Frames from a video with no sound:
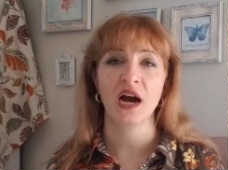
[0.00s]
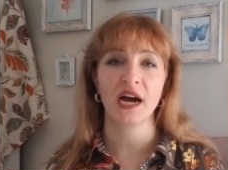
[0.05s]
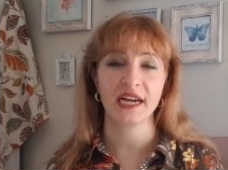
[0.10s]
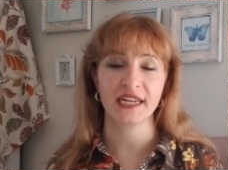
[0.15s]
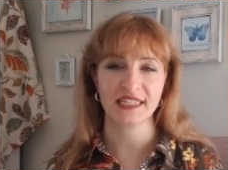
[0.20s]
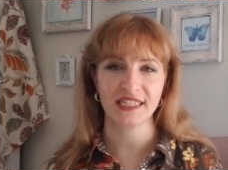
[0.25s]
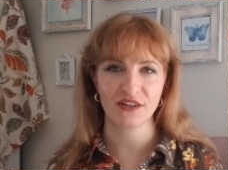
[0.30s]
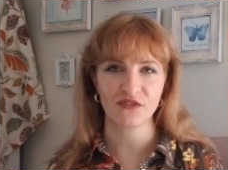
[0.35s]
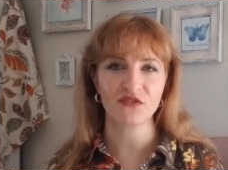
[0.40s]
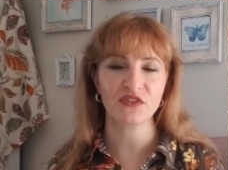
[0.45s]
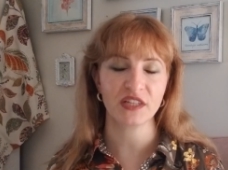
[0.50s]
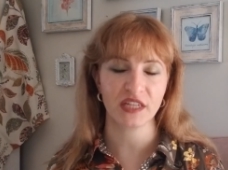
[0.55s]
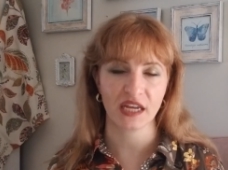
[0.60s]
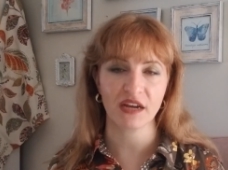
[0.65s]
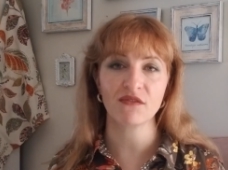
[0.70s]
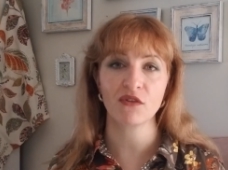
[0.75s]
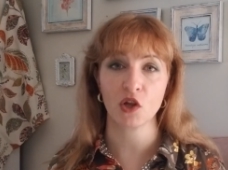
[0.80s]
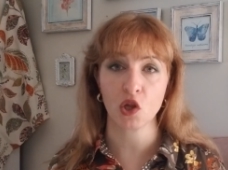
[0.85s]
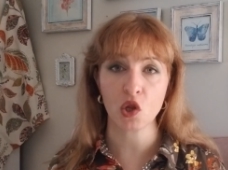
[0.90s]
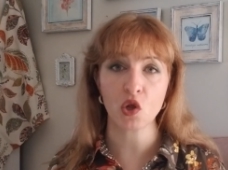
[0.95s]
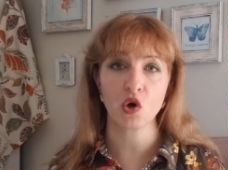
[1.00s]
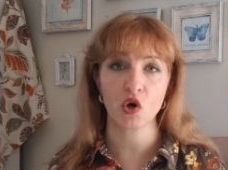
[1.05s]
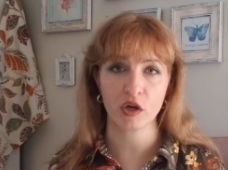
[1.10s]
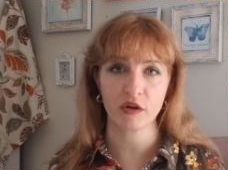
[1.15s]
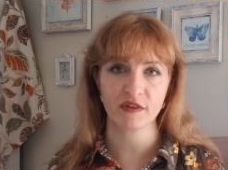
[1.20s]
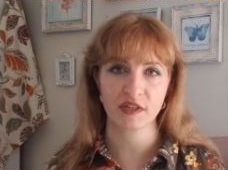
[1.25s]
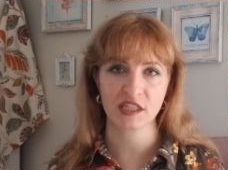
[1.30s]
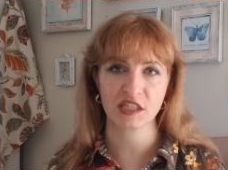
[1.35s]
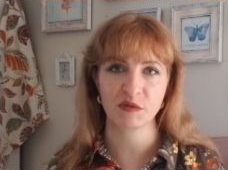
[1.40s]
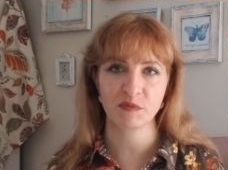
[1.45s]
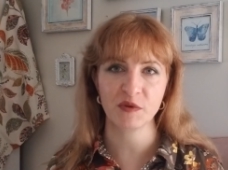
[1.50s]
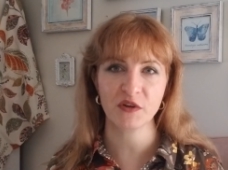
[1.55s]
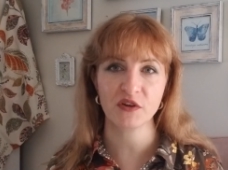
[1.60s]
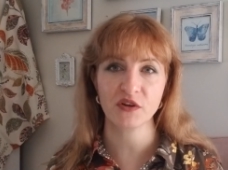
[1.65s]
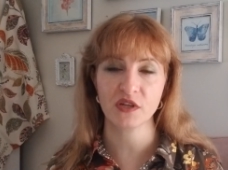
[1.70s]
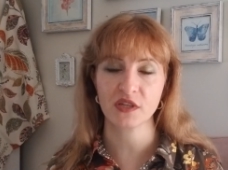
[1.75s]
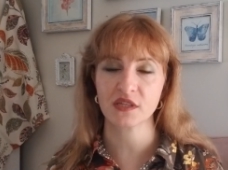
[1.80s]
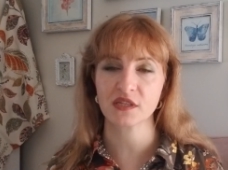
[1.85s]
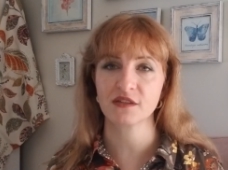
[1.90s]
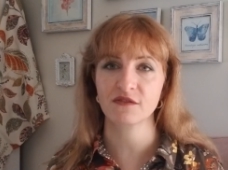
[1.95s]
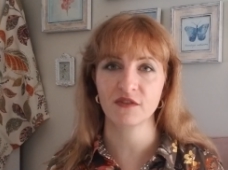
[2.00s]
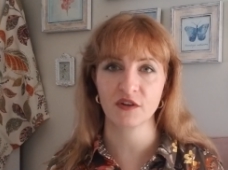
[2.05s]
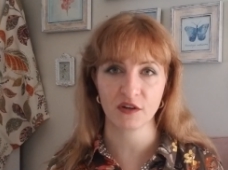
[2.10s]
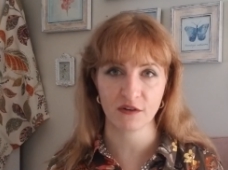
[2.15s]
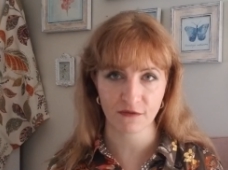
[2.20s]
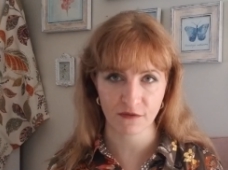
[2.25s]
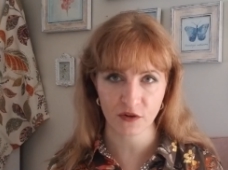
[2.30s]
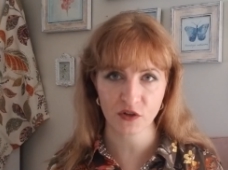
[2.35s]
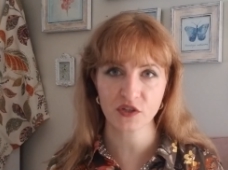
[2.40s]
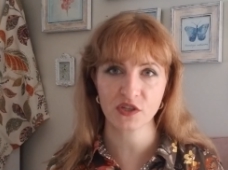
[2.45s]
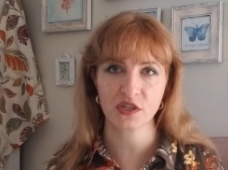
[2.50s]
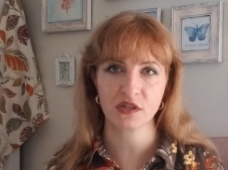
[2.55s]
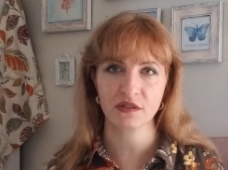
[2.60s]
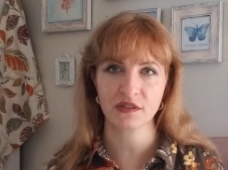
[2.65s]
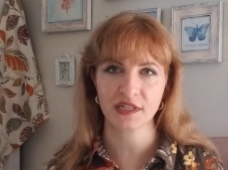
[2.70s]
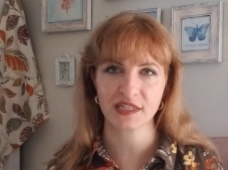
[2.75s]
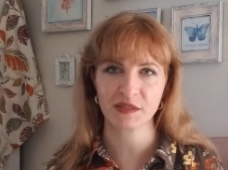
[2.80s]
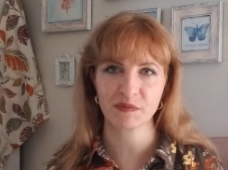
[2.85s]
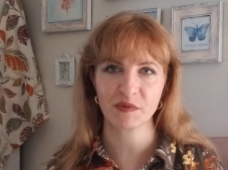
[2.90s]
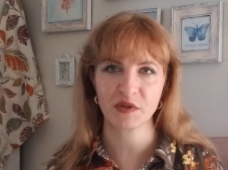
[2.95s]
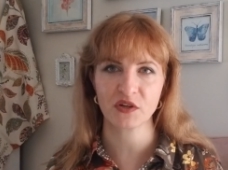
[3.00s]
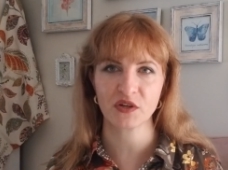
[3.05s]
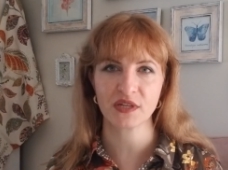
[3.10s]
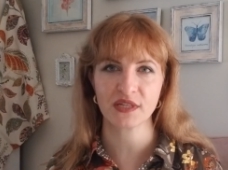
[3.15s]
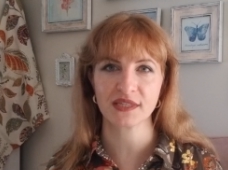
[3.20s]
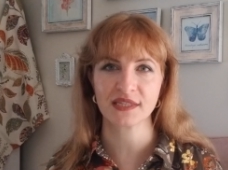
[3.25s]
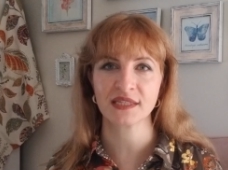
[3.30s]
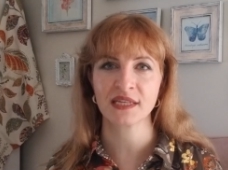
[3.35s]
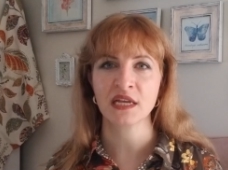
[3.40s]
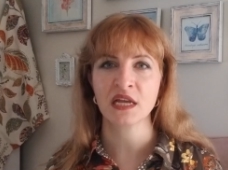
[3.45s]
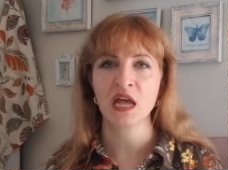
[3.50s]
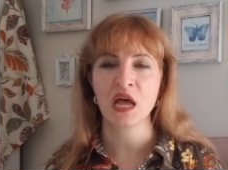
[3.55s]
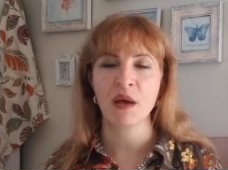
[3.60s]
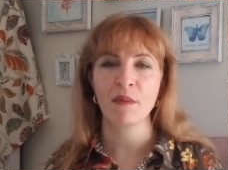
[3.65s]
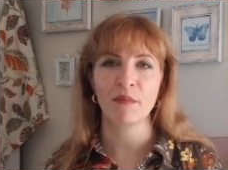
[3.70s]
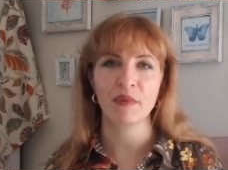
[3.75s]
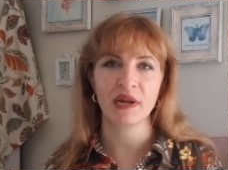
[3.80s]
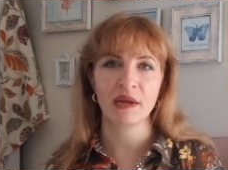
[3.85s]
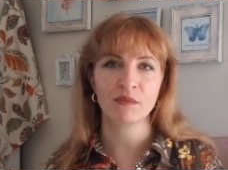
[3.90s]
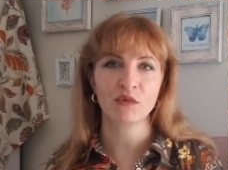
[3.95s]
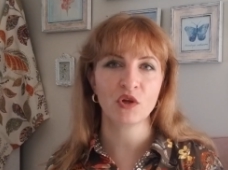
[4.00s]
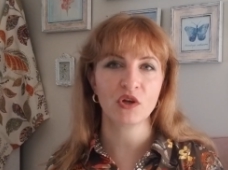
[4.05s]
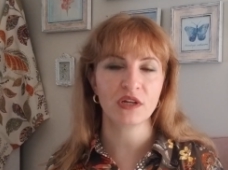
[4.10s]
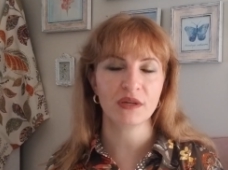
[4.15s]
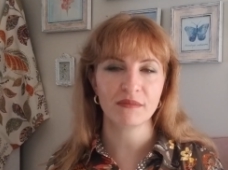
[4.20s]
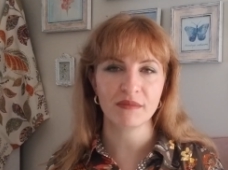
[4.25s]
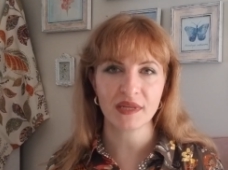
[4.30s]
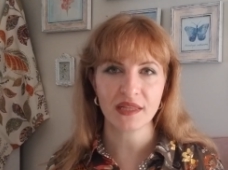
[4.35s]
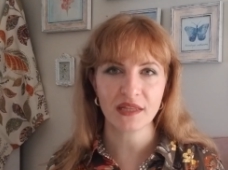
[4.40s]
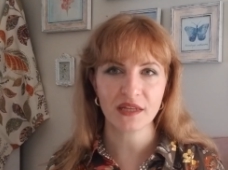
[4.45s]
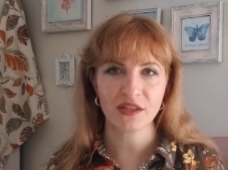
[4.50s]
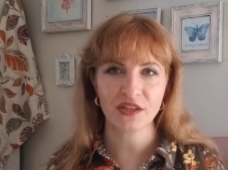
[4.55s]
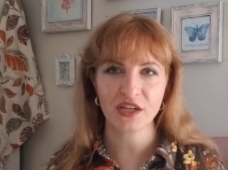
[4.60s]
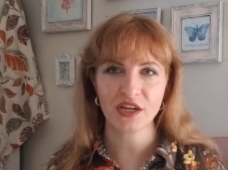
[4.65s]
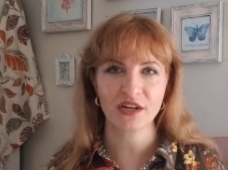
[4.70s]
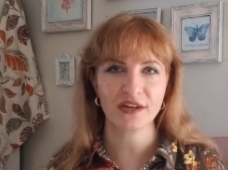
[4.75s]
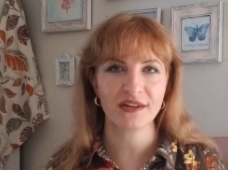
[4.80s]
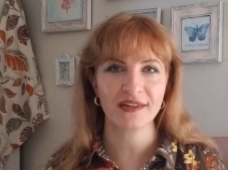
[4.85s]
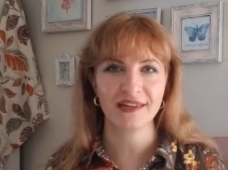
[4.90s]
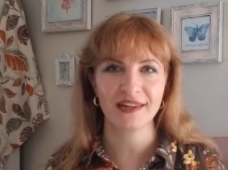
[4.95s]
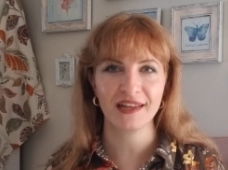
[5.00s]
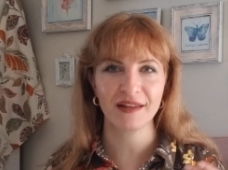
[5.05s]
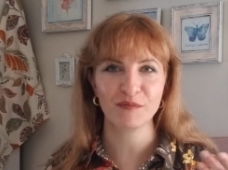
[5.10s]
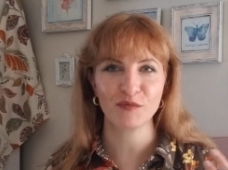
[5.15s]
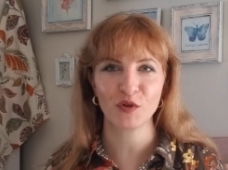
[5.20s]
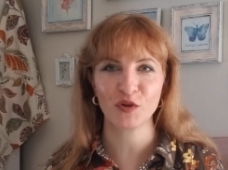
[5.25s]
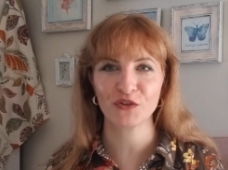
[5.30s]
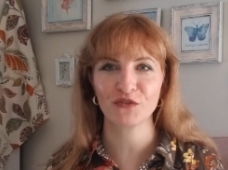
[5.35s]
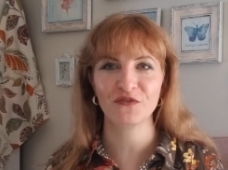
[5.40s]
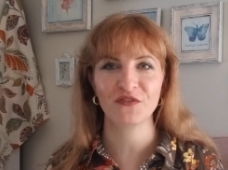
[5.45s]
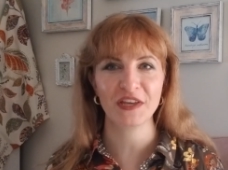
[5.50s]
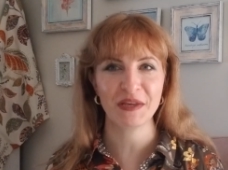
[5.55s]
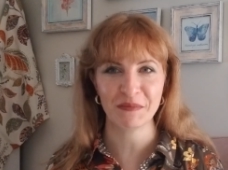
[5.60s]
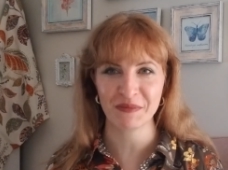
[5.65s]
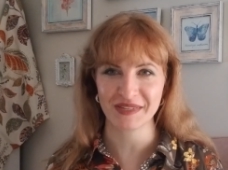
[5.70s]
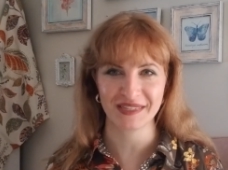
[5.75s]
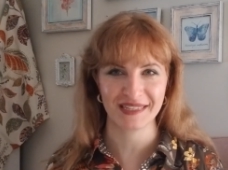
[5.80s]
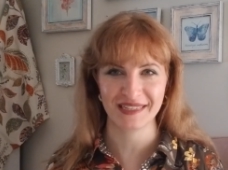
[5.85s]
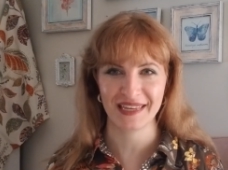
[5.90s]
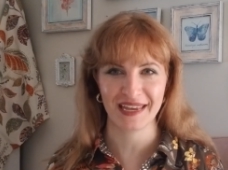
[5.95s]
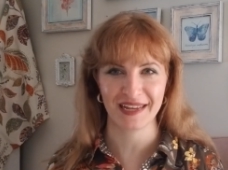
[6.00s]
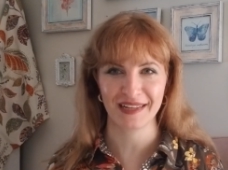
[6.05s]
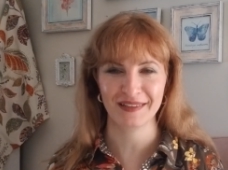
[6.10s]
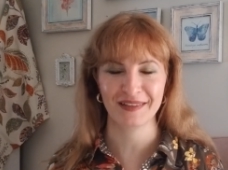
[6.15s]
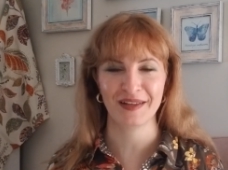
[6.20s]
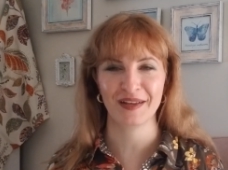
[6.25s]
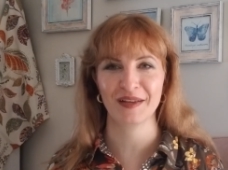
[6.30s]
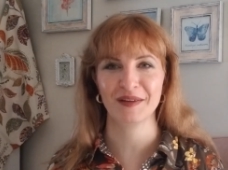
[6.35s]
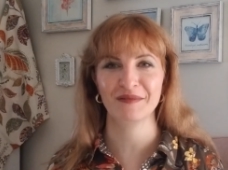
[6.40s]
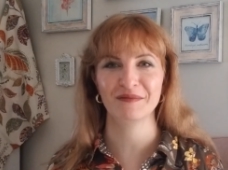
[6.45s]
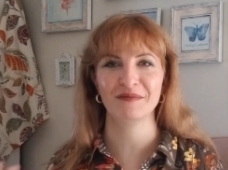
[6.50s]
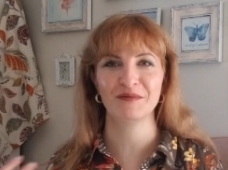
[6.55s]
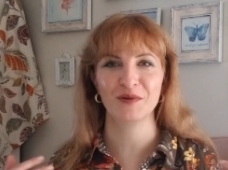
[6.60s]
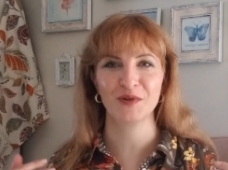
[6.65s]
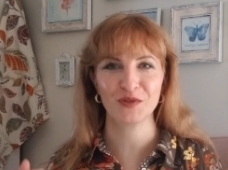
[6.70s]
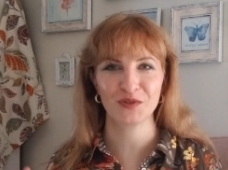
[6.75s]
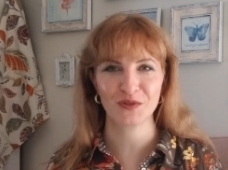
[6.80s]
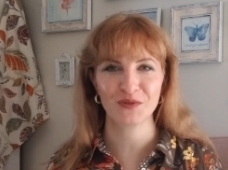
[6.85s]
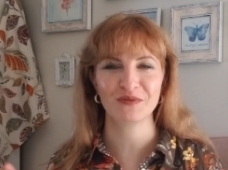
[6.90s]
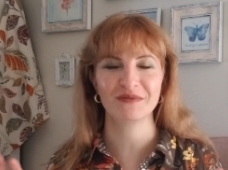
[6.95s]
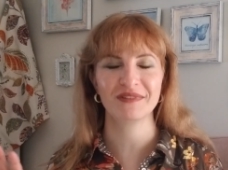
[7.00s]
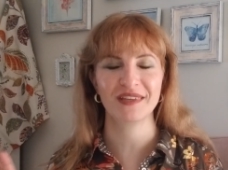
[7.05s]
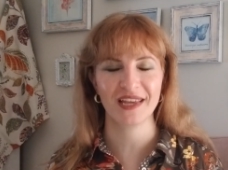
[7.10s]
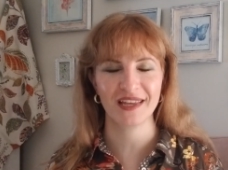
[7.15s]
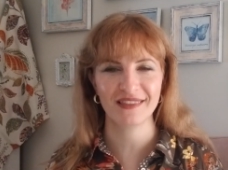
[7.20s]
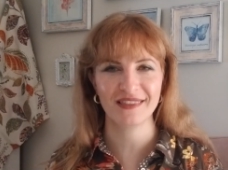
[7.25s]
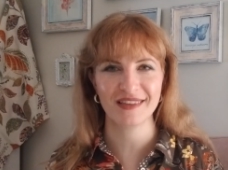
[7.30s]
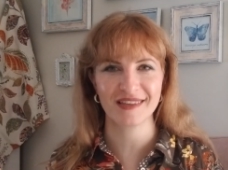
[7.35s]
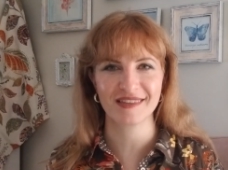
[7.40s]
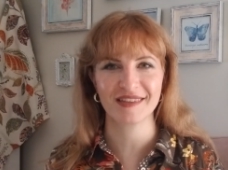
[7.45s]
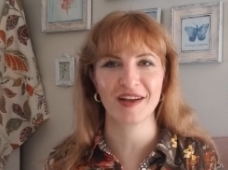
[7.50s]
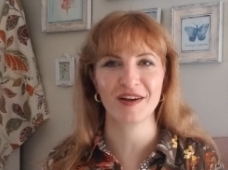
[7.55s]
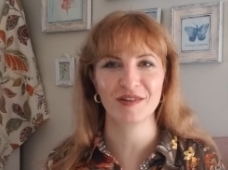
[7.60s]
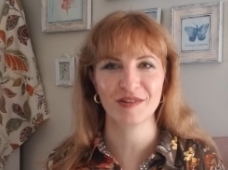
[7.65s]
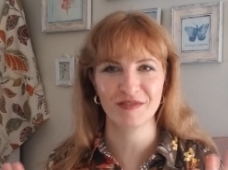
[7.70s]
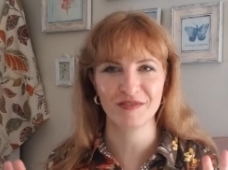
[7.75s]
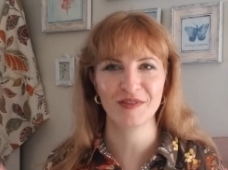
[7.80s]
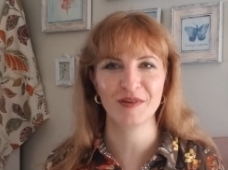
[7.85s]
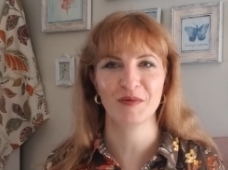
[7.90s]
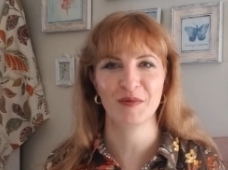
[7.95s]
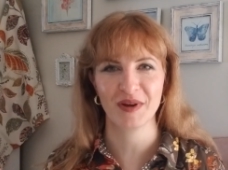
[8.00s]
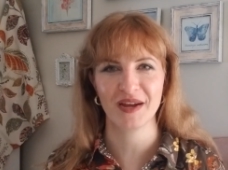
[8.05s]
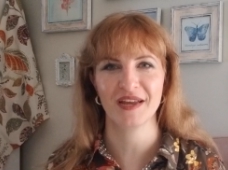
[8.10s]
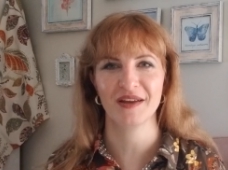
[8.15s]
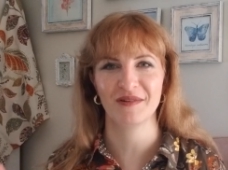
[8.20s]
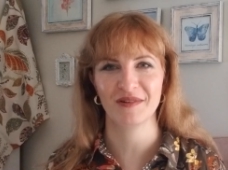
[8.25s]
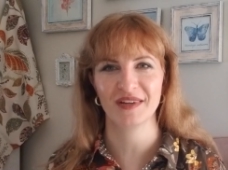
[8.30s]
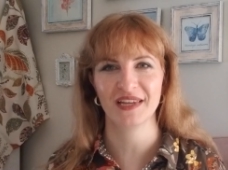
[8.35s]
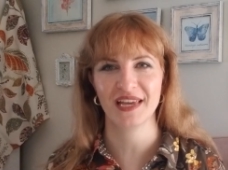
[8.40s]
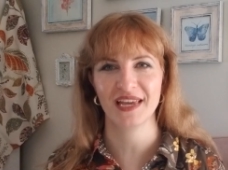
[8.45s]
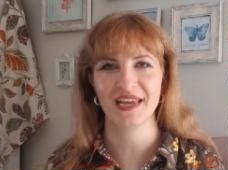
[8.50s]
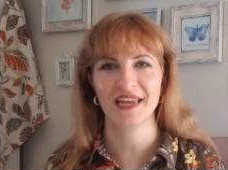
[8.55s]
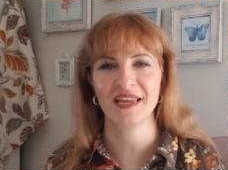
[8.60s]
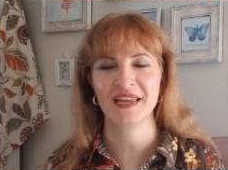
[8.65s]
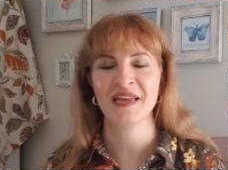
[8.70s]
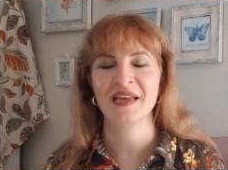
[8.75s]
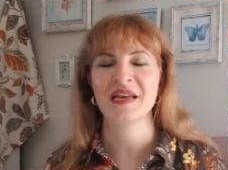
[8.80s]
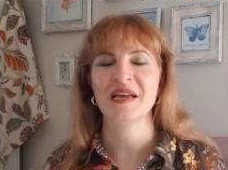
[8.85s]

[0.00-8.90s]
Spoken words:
I definitely have a lot of experience, very versatile experience, but I'm not a millionaire and I'm not famous yet. I want to get this out of the way, okay?